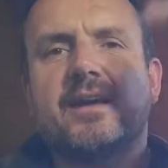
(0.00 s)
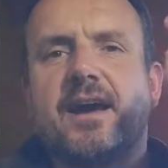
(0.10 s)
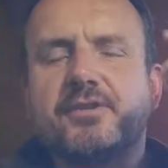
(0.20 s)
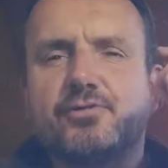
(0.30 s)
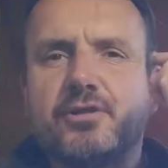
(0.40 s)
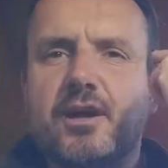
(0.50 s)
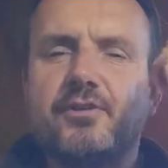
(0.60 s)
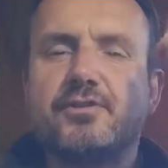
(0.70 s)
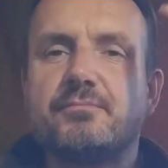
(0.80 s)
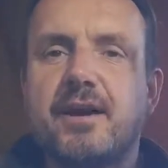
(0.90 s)
and you allow
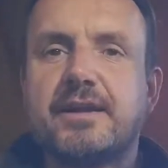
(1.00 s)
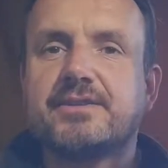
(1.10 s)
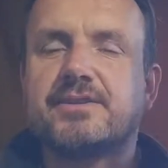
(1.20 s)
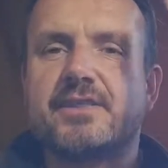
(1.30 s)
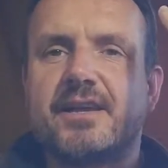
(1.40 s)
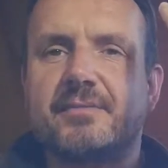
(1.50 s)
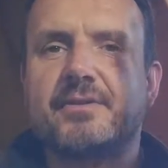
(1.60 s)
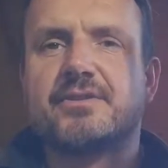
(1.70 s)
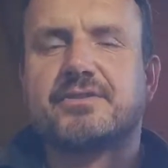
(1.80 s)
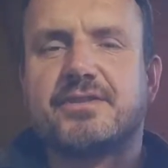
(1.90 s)
your mind just to think
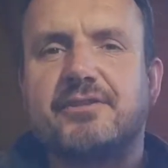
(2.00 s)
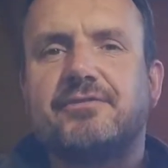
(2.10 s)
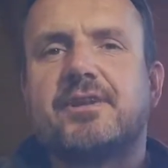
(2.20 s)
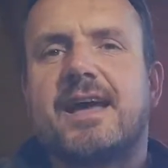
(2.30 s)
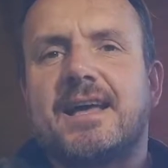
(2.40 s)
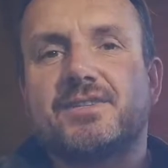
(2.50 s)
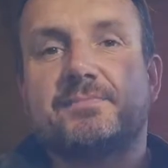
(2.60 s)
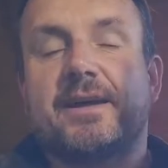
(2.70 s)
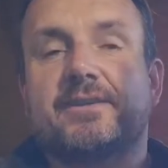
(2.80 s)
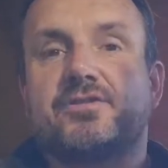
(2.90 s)
about these different
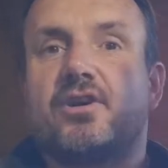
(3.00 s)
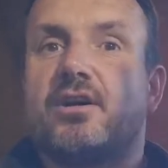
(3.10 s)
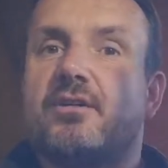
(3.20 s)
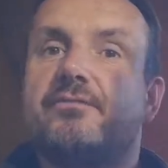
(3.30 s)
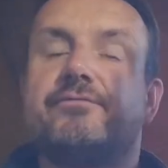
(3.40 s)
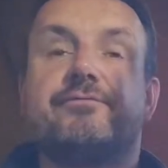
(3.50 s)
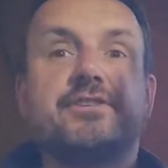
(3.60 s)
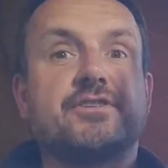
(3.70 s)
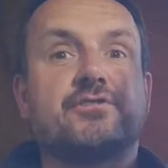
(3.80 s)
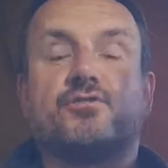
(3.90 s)
aspects of
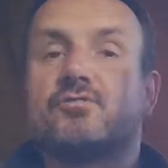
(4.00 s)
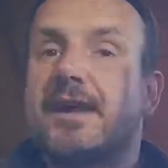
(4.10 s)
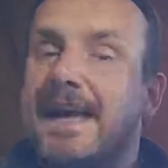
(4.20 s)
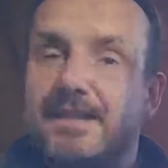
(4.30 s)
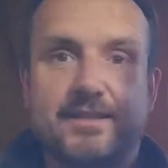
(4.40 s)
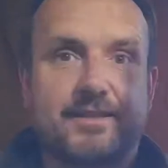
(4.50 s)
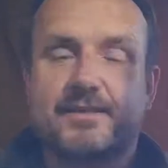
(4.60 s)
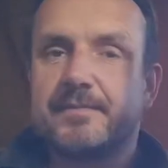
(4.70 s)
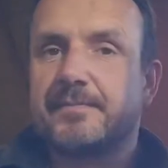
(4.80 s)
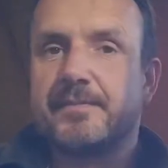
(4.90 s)
physical reality,
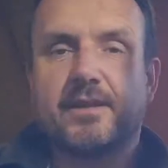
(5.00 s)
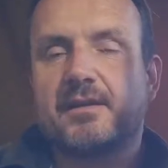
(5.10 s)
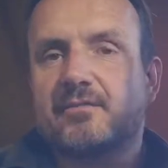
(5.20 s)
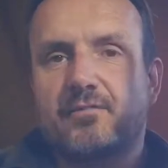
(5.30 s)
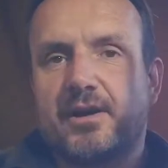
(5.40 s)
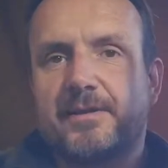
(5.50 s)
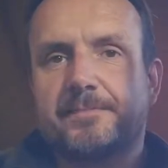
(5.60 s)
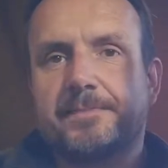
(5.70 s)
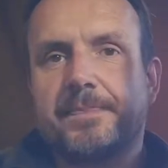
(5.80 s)
right?